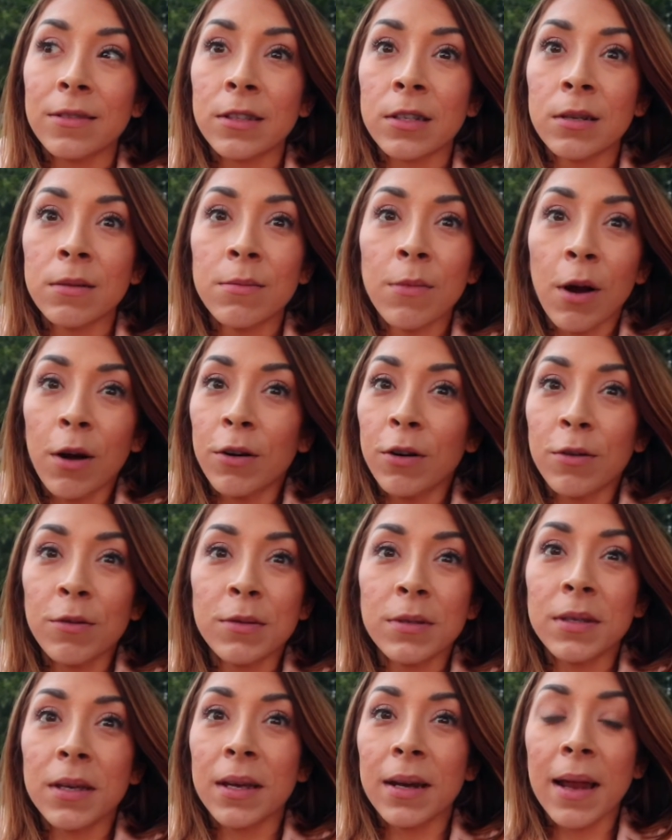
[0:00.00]

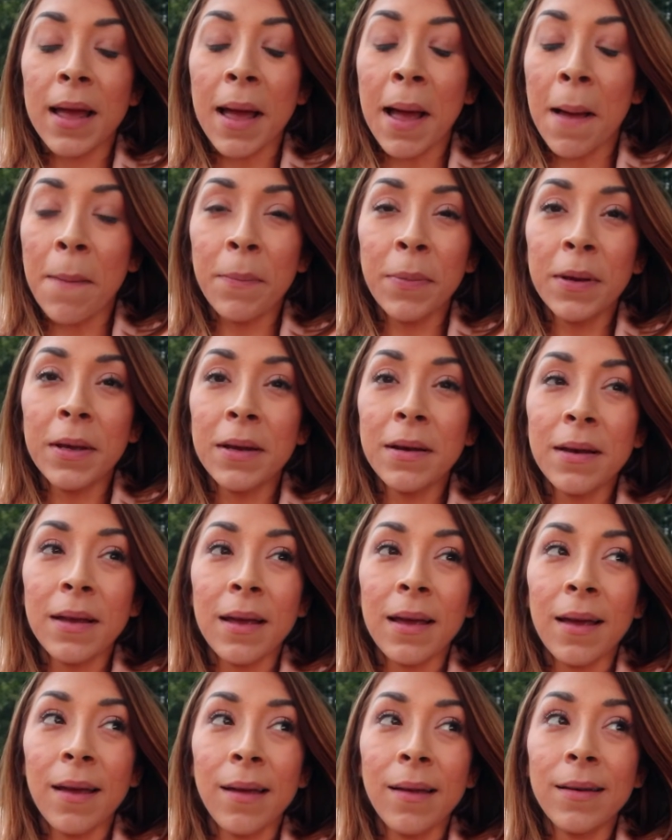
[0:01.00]
tomorrow's gonna happen
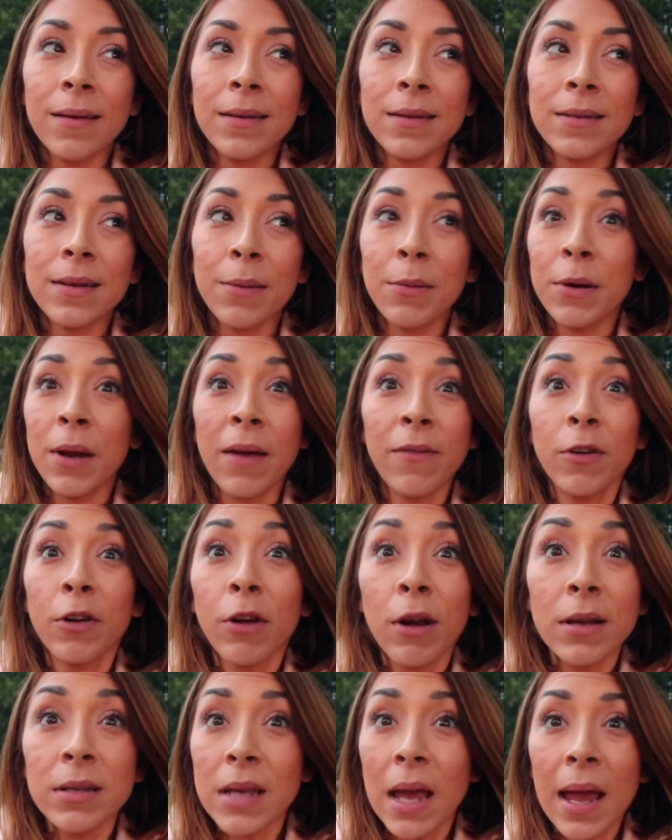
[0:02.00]
and I'm gonna have a
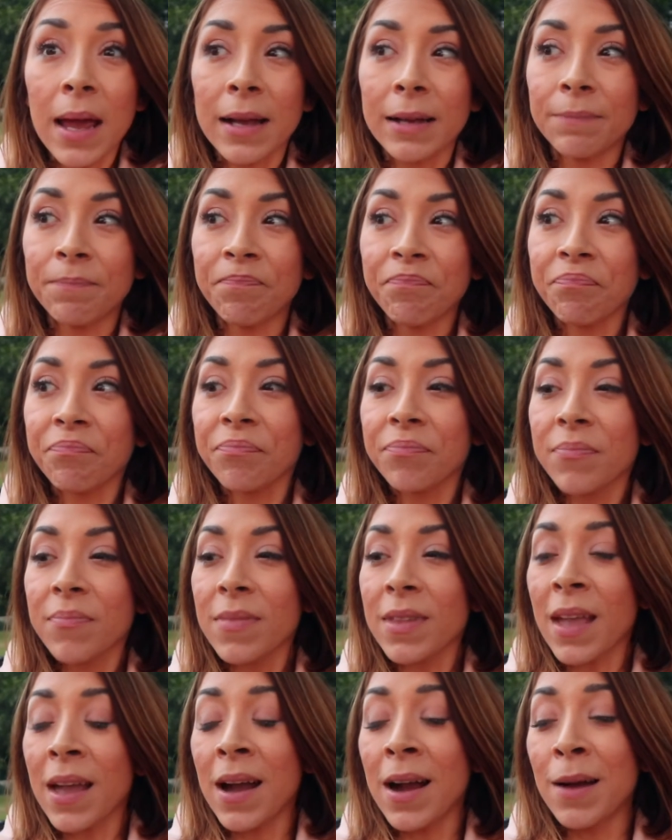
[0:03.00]
great day.
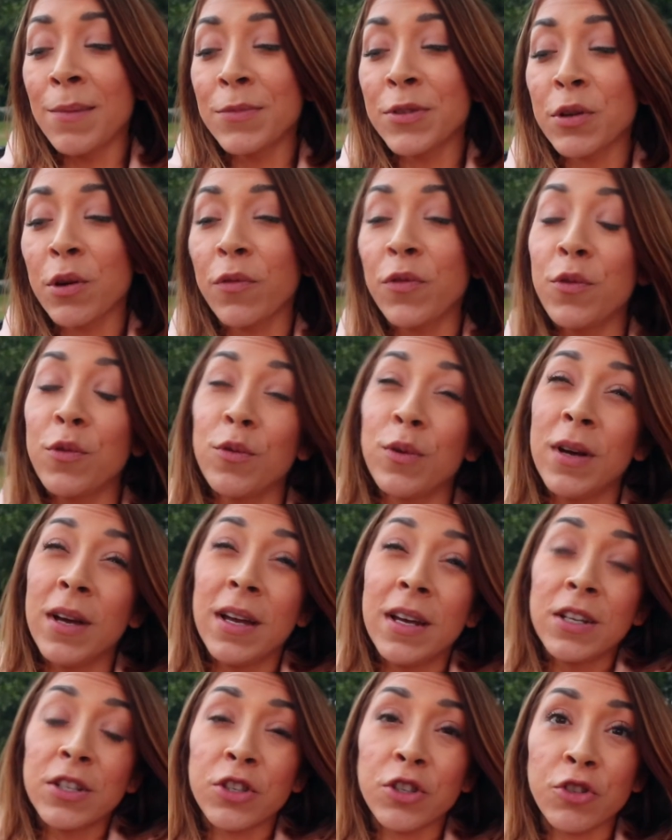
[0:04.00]
Um, so if you
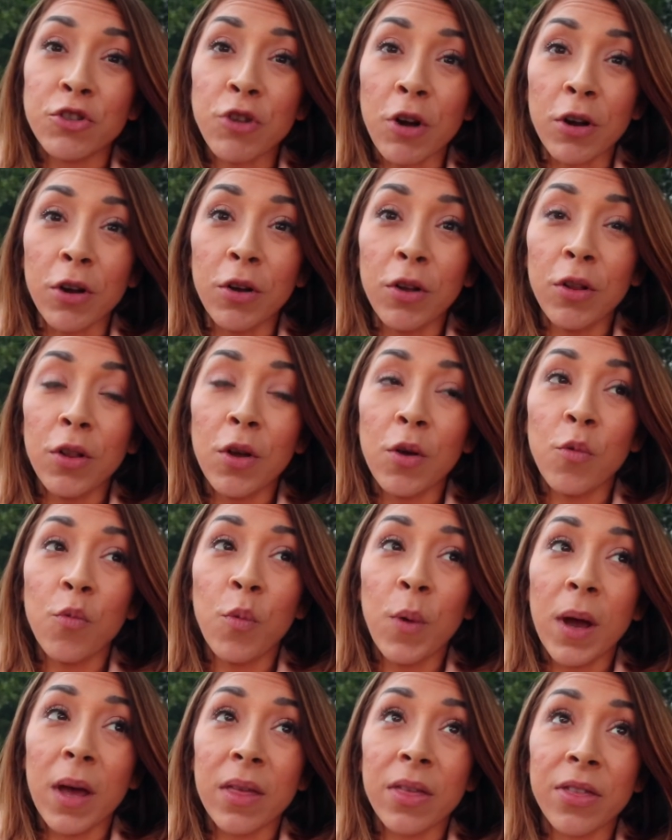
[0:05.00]
struggle
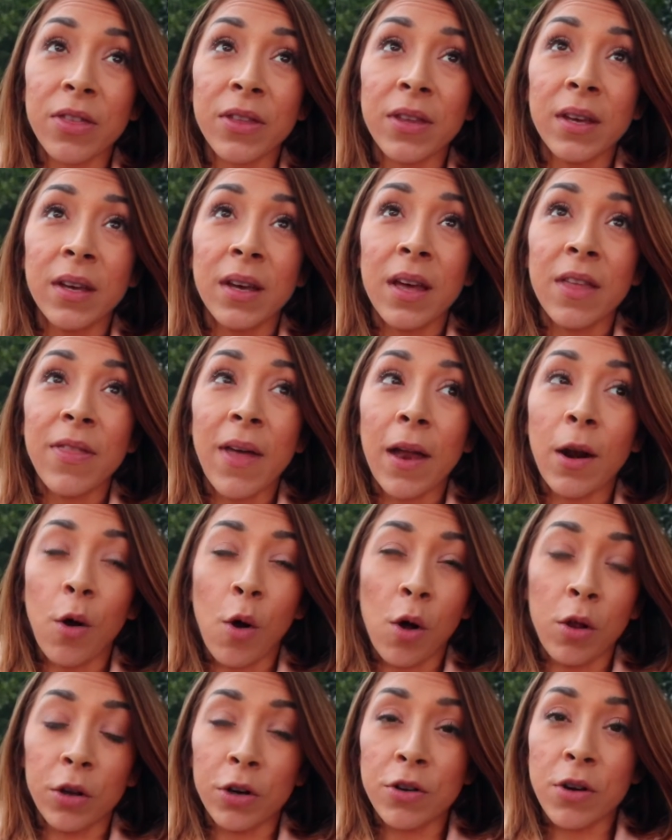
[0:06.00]
with that
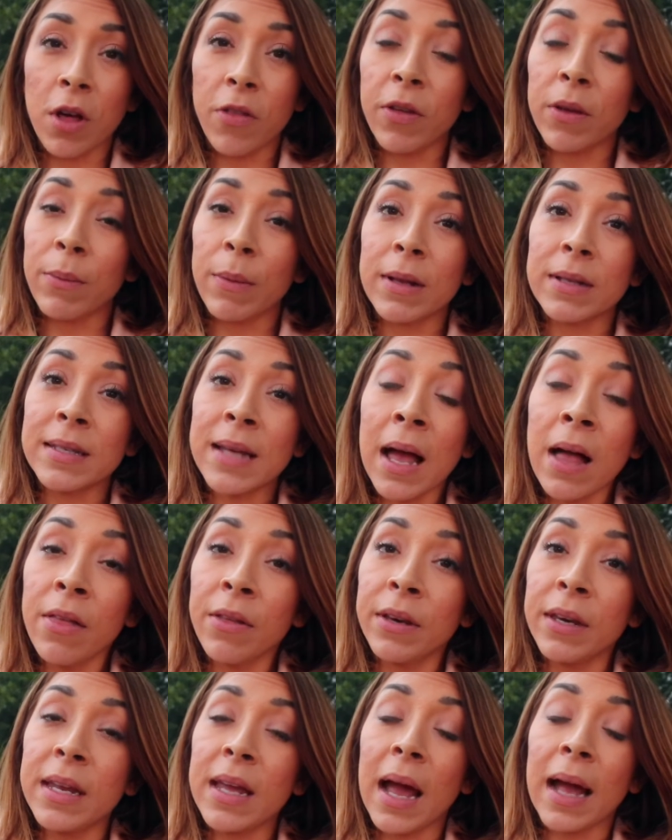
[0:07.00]
all or nothing
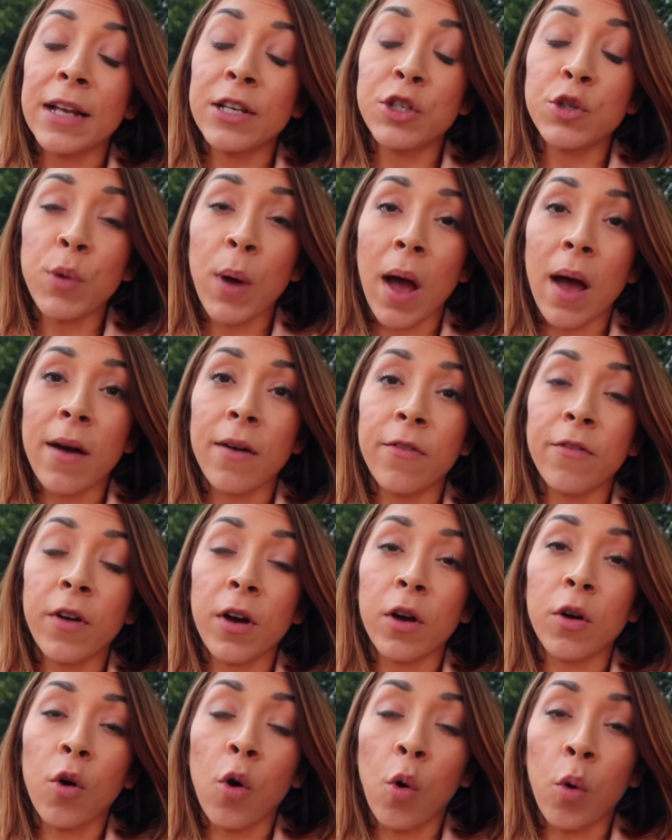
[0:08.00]
mentality, I do have
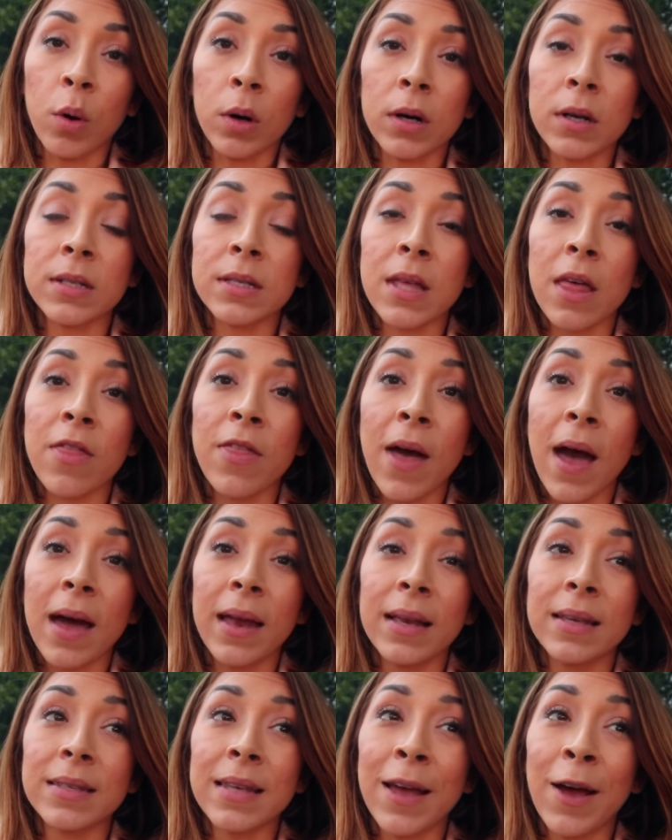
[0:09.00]
a course
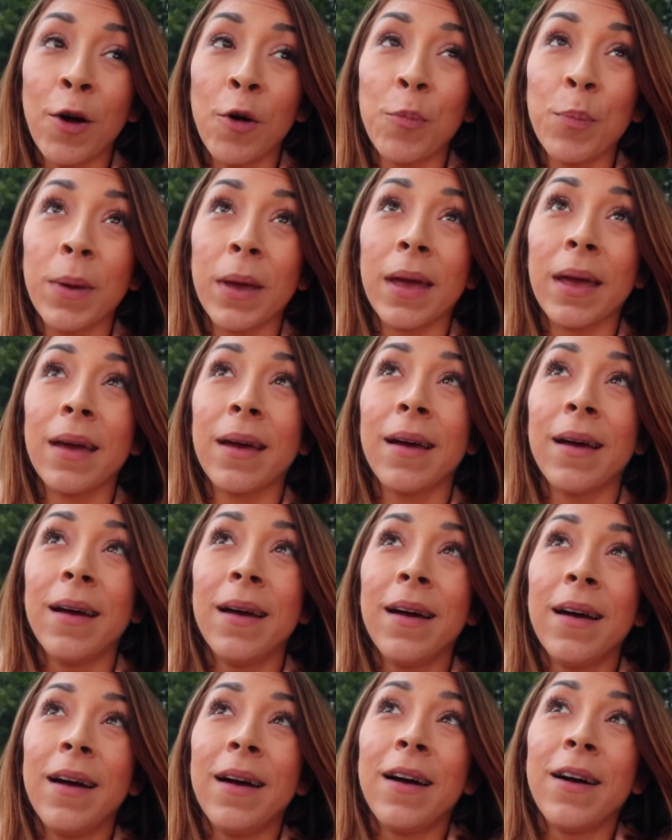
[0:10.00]
that is helping
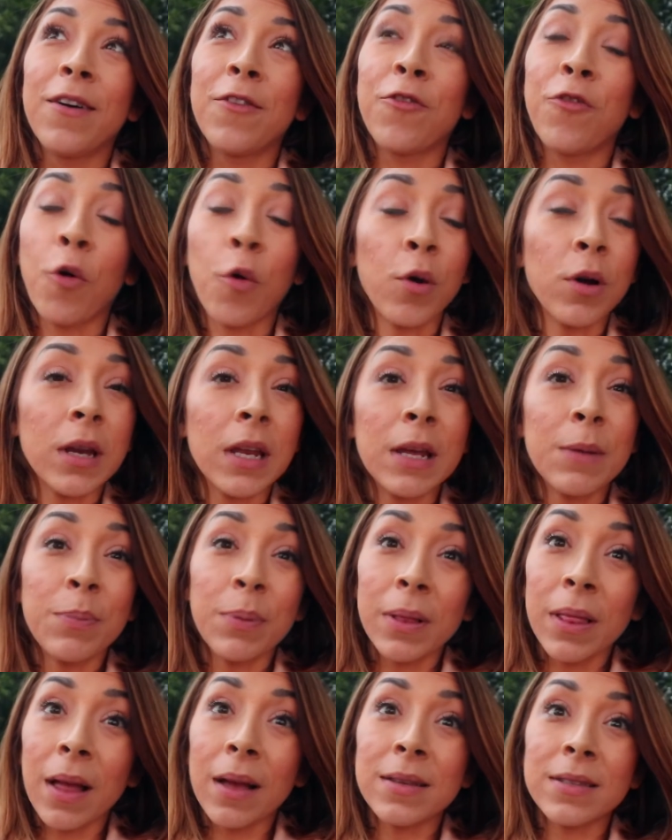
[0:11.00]
40
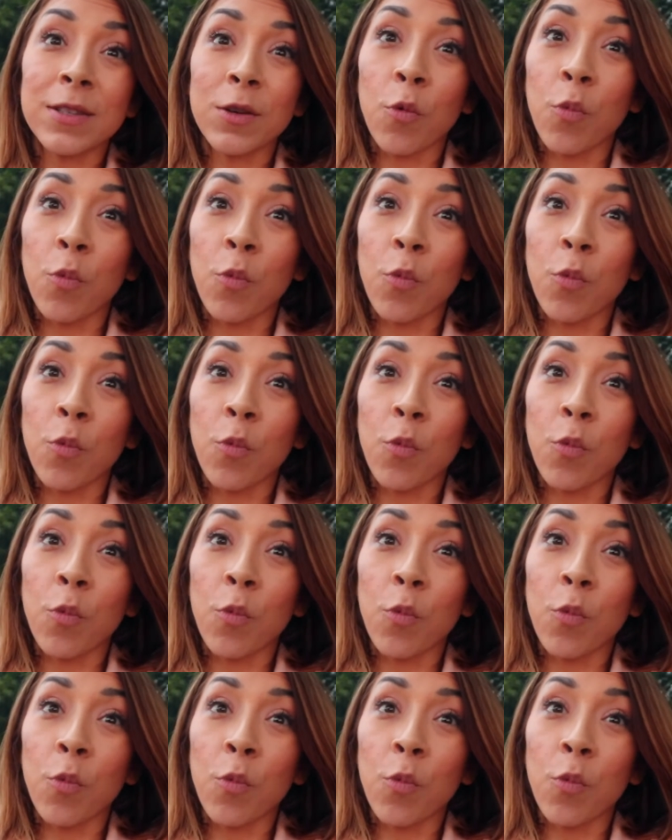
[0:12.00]
plus